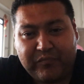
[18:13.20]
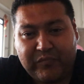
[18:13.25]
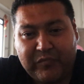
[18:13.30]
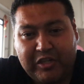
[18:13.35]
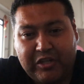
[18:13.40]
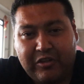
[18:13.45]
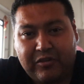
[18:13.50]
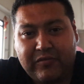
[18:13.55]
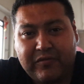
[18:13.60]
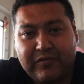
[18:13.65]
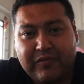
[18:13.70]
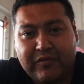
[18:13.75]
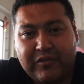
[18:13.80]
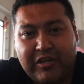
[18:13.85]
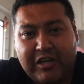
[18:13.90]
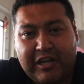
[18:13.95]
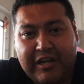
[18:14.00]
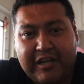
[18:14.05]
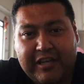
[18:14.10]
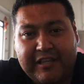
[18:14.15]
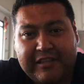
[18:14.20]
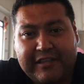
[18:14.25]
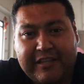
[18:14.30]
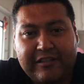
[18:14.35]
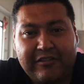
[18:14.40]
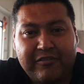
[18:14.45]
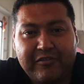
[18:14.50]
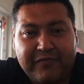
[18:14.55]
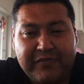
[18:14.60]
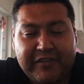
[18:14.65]
you know, hit
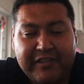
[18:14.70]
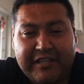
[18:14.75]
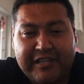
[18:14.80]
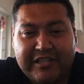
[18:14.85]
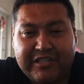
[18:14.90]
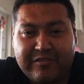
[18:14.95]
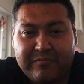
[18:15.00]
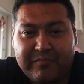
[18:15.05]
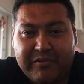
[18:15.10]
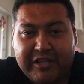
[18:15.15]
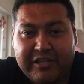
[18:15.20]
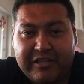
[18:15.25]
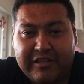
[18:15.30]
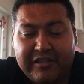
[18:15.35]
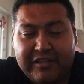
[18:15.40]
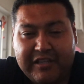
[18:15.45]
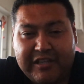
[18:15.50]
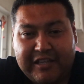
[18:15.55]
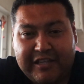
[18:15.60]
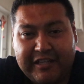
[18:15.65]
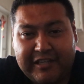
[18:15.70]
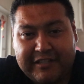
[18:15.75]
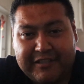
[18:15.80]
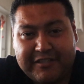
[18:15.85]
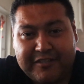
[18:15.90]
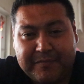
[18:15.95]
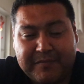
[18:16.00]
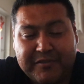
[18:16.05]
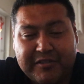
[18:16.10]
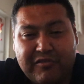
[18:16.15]
that notification button and
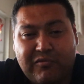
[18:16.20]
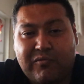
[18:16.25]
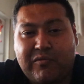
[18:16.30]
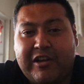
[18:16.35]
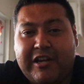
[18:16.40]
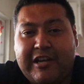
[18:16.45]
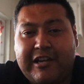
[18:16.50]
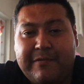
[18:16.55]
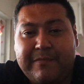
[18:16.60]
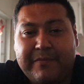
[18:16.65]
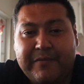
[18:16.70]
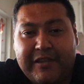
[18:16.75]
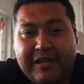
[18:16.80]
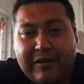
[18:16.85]
subscribe.